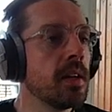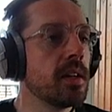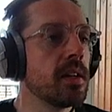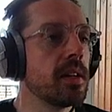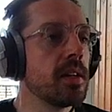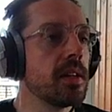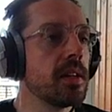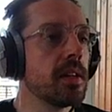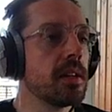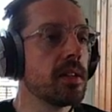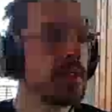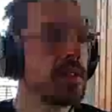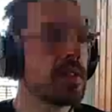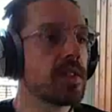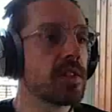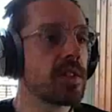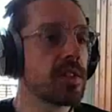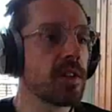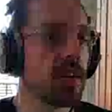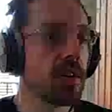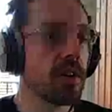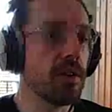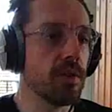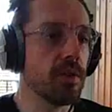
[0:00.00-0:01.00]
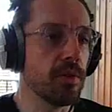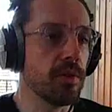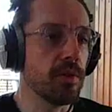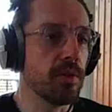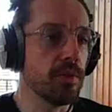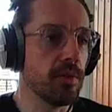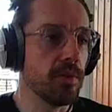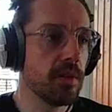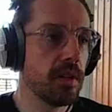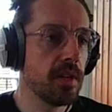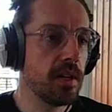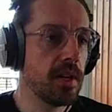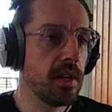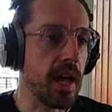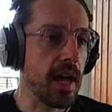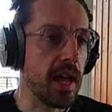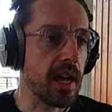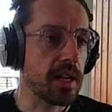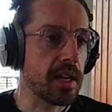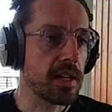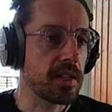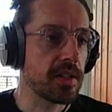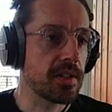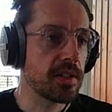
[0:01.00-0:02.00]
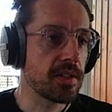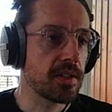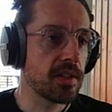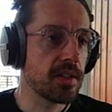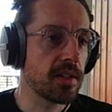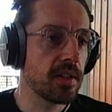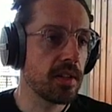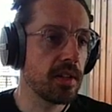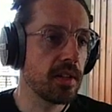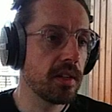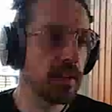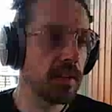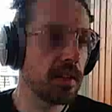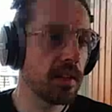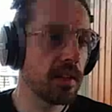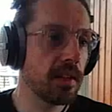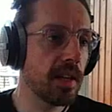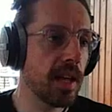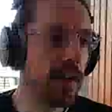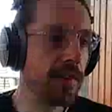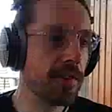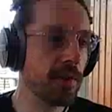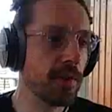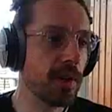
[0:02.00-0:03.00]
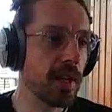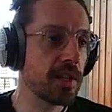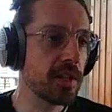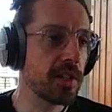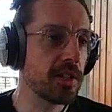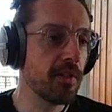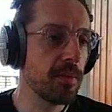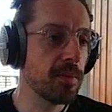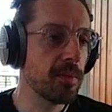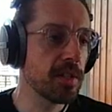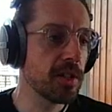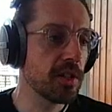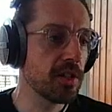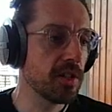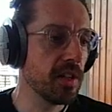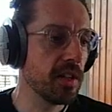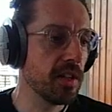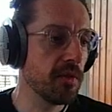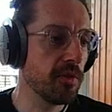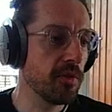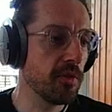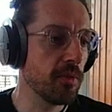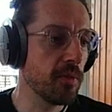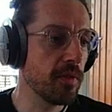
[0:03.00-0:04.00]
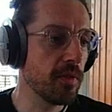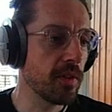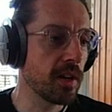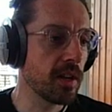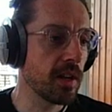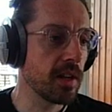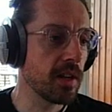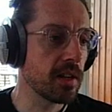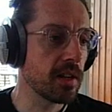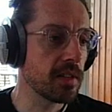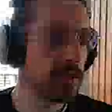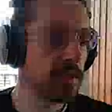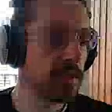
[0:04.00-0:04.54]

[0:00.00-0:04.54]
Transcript: So next, left will actually reposition it. It will remove the classes.